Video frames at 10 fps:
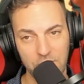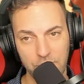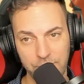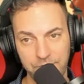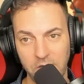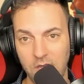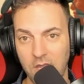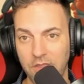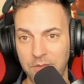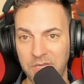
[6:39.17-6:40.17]
rude
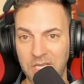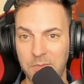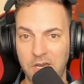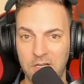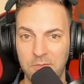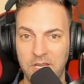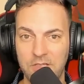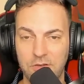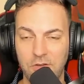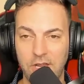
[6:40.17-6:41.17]
the mini minor
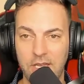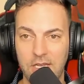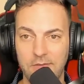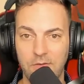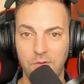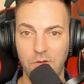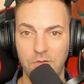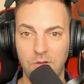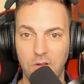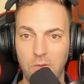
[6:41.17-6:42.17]
major grand have
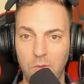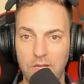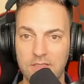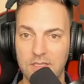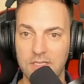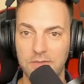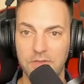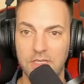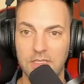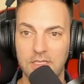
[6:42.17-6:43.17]
grown quite
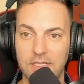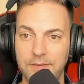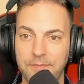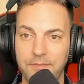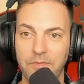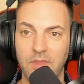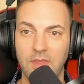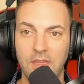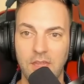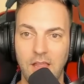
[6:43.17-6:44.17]
significantly.
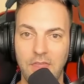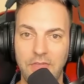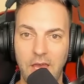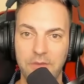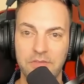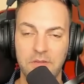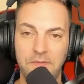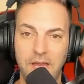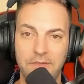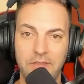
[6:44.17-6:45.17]
1,000,
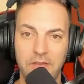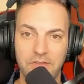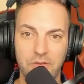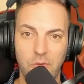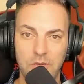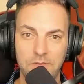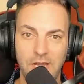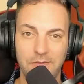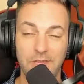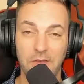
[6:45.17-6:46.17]
5,000,
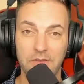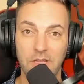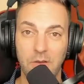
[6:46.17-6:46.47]
25,000,